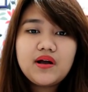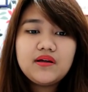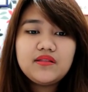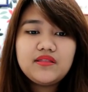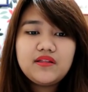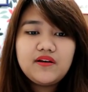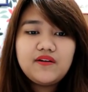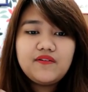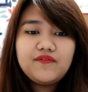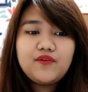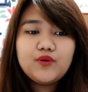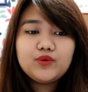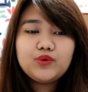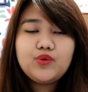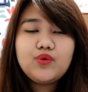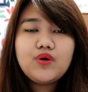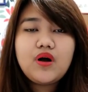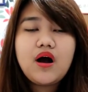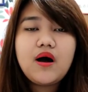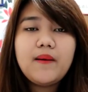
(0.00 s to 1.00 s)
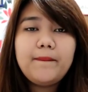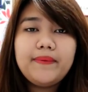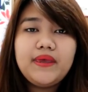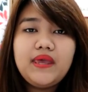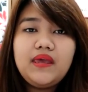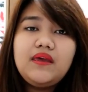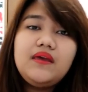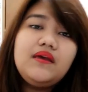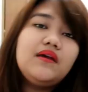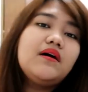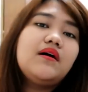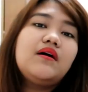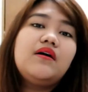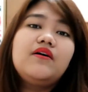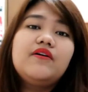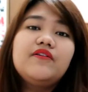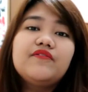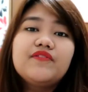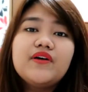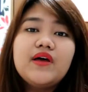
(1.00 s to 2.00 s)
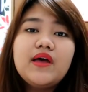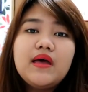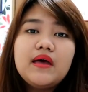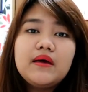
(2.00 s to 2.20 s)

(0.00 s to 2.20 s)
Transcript: the photocopy of